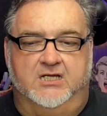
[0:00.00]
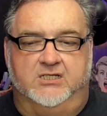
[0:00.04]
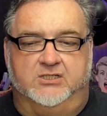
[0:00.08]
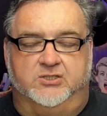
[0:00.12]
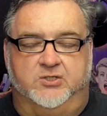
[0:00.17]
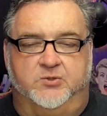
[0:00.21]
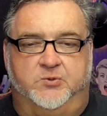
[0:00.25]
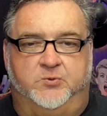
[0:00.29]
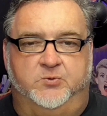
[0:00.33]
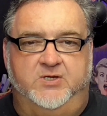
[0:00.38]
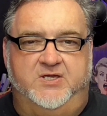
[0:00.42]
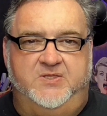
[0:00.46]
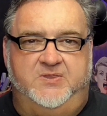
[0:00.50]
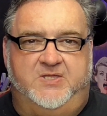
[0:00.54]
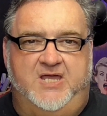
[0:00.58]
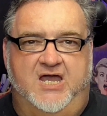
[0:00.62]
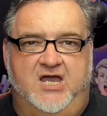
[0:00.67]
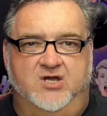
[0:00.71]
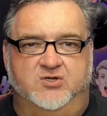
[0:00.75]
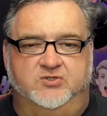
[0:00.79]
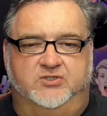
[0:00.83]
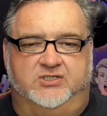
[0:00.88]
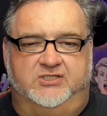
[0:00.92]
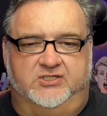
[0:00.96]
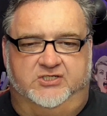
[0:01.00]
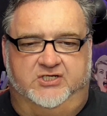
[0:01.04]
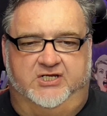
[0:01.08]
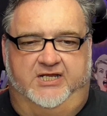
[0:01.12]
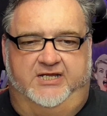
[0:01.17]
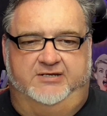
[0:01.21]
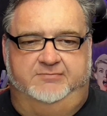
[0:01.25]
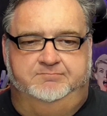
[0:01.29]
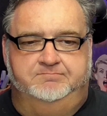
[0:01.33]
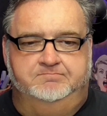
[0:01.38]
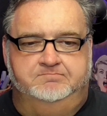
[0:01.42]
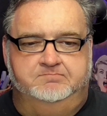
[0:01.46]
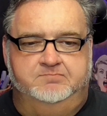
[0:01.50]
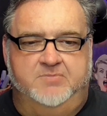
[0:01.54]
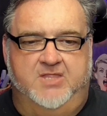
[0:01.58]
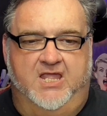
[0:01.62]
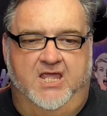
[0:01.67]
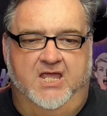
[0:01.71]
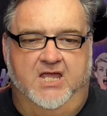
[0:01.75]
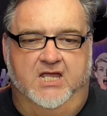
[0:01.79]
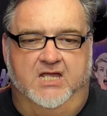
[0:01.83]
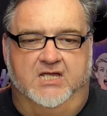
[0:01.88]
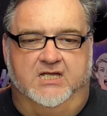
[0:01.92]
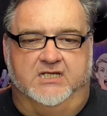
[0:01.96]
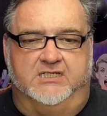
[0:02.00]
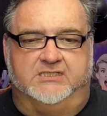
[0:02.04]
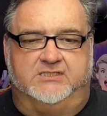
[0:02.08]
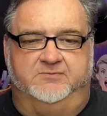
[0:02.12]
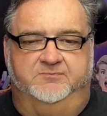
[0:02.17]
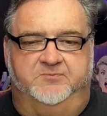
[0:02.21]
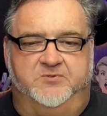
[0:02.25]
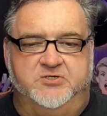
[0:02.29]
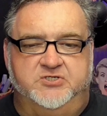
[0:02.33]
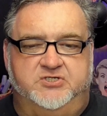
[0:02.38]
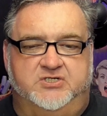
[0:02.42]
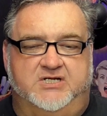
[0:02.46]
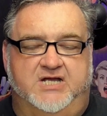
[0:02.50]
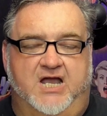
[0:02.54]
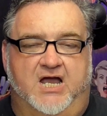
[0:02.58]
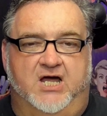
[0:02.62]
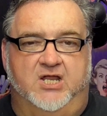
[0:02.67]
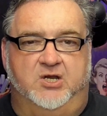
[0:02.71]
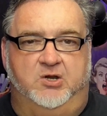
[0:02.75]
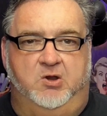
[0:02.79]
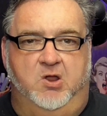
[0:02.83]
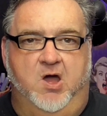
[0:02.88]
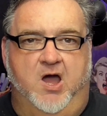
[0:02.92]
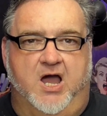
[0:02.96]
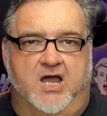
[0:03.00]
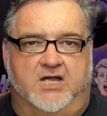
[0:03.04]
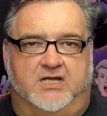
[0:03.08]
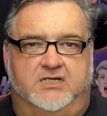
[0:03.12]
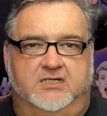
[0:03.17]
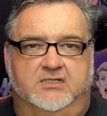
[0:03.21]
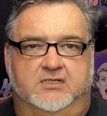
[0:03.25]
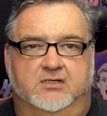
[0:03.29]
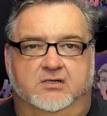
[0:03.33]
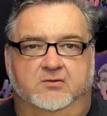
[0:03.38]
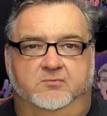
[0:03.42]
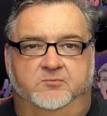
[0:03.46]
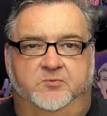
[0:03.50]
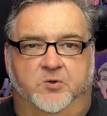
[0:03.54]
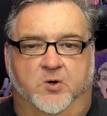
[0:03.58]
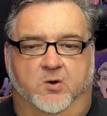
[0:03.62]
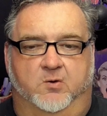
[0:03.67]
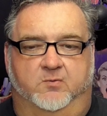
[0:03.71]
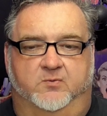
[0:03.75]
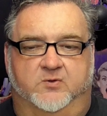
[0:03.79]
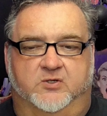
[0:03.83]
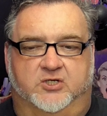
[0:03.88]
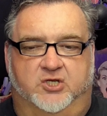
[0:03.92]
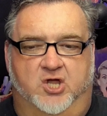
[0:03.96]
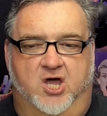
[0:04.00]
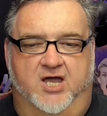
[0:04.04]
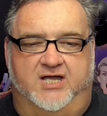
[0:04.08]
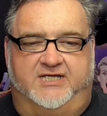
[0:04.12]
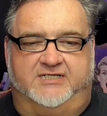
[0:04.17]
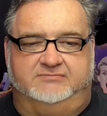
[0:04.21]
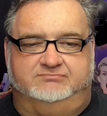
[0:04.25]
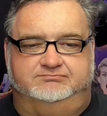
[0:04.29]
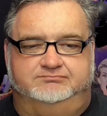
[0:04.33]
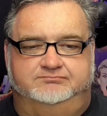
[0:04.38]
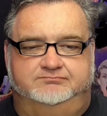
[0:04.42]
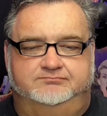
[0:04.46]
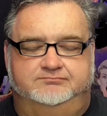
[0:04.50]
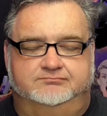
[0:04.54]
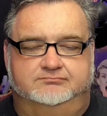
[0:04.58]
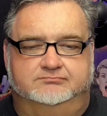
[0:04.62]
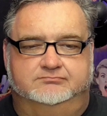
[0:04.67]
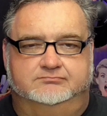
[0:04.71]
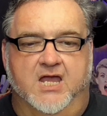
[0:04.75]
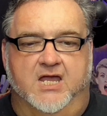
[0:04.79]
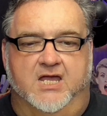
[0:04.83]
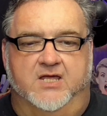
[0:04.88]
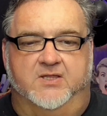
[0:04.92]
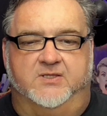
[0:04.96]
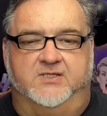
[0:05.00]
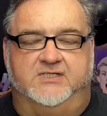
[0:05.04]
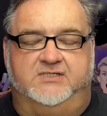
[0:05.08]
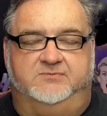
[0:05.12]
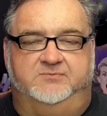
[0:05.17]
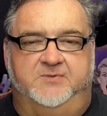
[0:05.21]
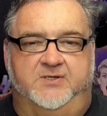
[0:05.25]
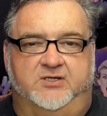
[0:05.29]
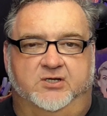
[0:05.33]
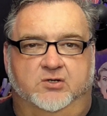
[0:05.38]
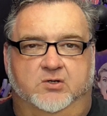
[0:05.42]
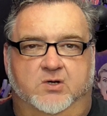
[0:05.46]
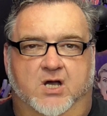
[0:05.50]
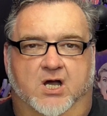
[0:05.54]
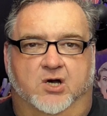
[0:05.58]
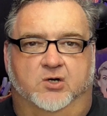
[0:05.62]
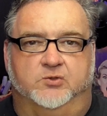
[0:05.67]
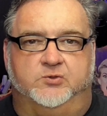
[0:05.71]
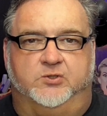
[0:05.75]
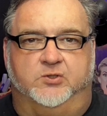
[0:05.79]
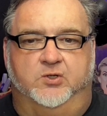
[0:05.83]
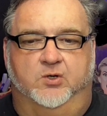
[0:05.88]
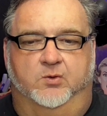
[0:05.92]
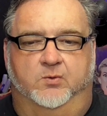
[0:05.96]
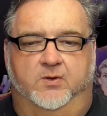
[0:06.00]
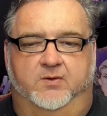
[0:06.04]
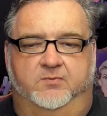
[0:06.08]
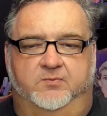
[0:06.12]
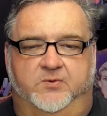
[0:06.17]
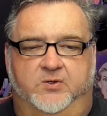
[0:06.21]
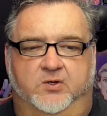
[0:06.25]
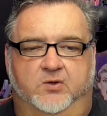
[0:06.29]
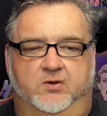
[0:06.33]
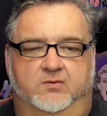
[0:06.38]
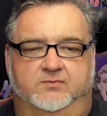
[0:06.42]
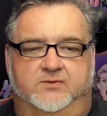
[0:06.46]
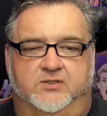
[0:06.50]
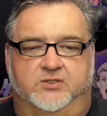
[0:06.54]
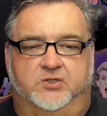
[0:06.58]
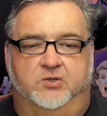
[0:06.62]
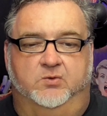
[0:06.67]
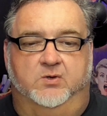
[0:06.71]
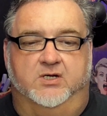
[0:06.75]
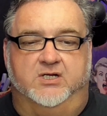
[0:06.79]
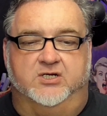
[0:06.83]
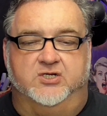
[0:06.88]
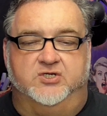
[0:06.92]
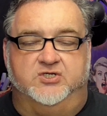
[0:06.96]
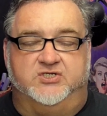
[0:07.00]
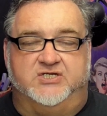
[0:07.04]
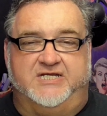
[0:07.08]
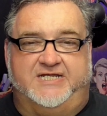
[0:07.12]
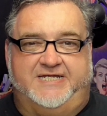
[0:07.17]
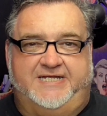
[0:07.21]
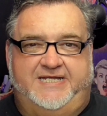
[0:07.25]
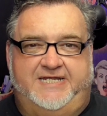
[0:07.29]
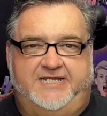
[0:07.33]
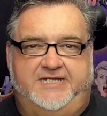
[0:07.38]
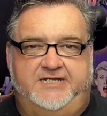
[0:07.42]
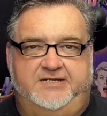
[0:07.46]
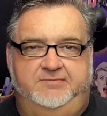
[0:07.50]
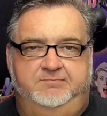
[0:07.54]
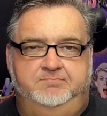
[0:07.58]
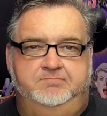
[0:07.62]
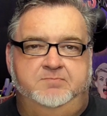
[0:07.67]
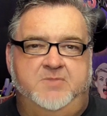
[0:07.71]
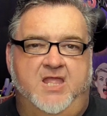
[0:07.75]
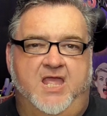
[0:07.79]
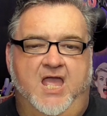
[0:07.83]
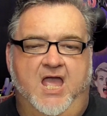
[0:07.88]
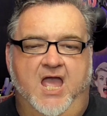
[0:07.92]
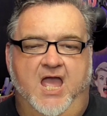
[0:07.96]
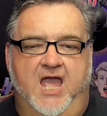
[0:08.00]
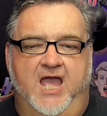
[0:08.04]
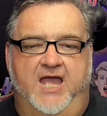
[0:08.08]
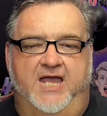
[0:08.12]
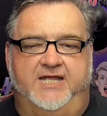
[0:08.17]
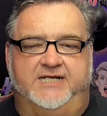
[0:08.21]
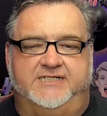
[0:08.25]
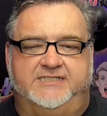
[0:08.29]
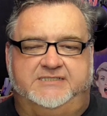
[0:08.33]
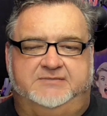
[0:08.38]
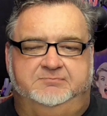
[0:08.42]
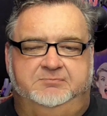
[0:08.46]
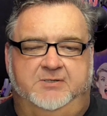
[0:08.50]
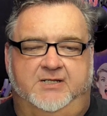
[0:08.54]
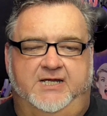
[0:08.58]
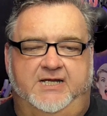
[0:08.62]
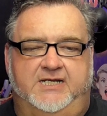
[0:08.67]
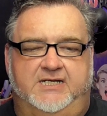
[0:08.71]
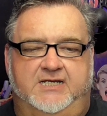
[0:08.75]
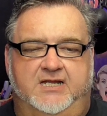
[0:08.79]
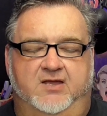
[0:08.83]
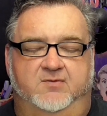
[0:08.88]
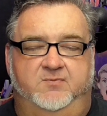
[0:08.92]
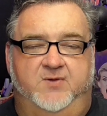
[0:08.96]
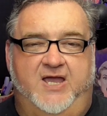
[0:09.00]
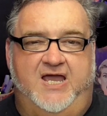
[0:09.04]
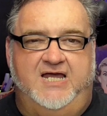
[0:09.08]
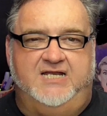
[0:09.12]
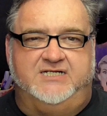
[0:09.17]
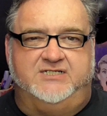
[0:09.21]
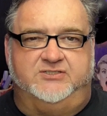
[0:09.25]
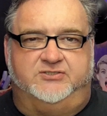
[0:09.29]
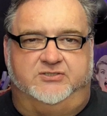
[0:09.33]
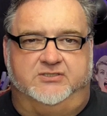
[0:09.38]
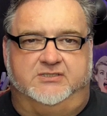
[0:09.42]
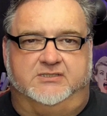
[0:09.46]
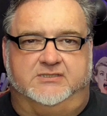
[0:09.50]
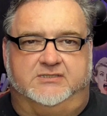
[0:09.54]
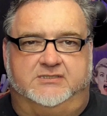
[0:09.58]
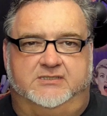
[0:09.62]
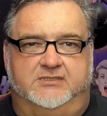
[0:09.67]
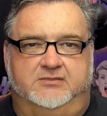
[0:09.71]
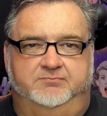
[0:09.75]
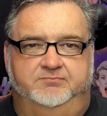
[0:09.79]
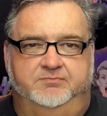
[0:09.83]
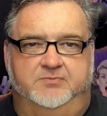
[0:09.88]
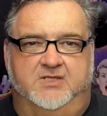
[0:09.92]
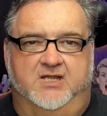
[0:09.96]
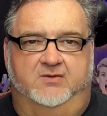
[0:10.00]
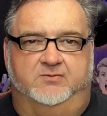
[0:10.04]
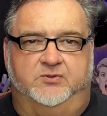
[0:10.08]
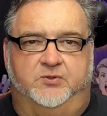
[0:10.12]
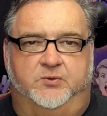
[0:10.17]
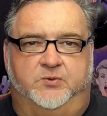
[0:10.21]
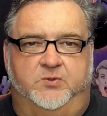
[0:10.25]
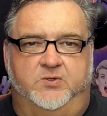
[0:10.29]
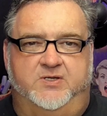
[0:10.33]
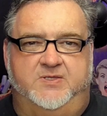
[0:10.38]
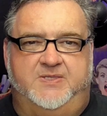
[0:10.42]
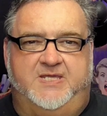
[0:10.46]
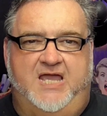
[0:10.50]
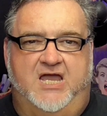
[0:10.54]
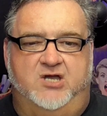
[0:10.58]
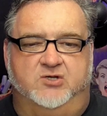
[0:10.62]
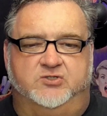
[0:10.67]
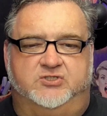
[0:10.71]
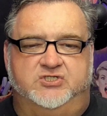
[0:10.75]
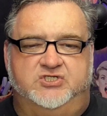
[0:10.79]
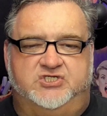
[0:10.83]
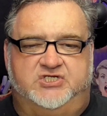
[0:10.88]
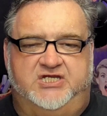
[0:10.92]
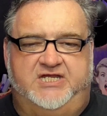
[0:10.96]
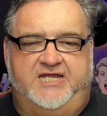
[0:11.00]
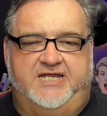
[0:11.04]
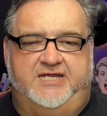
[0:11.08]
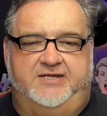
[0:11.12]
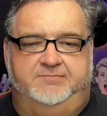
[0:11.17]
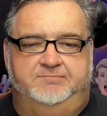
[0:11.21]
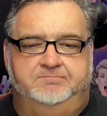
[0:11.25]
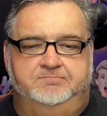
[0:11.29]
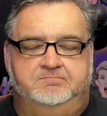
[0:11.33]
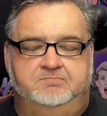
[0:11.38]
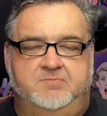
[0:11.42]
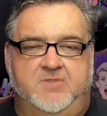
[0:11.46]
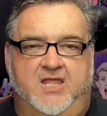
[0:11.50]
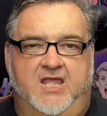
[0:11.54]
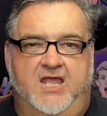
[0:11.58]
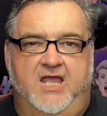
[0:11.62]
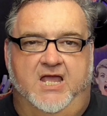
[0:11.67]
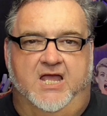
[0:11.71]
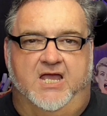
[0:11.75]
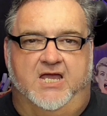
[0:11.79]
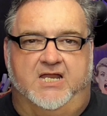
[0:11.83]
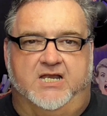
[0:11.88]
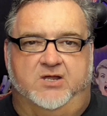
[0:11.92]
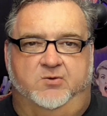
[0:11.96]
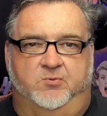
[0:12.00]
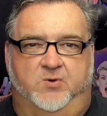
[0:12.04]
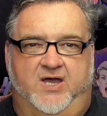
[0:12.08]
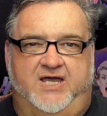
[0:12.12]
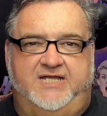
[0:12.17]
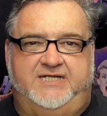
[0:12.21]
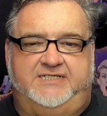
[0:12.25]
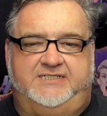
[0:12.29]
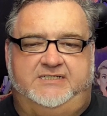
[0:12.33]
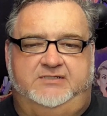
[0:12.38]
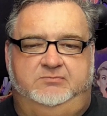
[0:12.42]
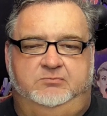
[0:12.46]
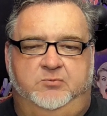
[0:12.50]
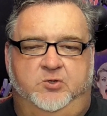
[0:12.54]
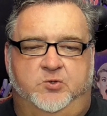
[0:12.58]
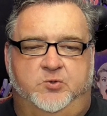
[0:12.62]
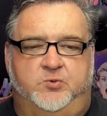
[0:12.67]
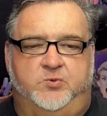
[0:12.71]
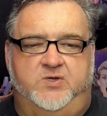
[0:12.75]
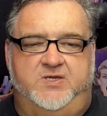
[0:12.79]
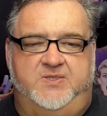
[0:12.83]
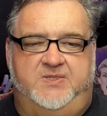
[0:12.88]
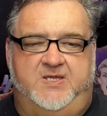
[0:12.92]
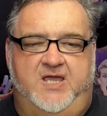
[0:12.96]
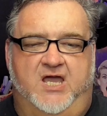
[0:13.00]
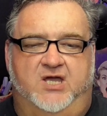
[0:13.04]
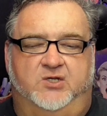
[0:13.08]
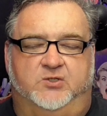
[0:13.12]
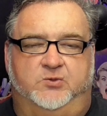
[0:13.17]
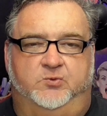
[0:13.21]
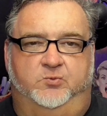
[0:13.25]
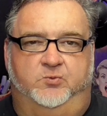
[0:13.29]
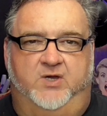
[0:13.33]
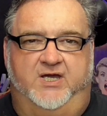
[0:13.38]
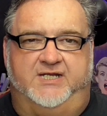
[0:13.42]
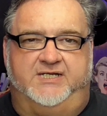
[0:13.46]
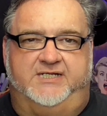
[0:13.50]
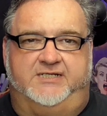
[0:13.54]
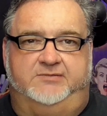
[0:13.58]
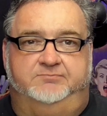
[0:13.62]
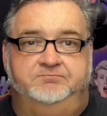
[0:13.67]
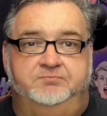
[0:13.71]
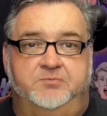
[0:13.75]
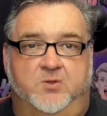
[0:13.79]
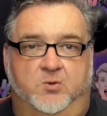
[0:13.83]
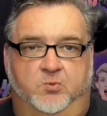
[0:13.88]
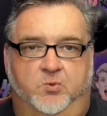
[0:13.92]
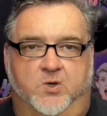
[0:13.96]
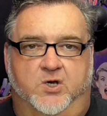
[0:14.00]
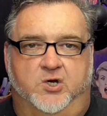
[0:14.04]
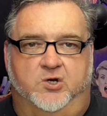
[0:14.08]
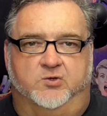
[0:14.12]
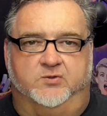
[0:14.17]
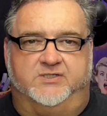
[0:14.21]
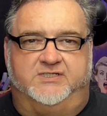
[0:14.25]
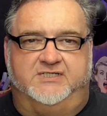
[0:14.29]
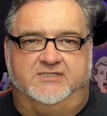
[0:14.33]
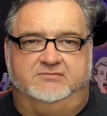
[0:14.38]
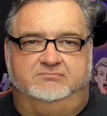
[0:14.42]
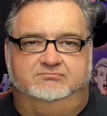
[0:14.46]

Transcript: the 3000G is officially unlocked for overclocking. In this video, I'll do a review of the 200GE and explain the advantages of the 3000G in a Ryzen 3000 ready world.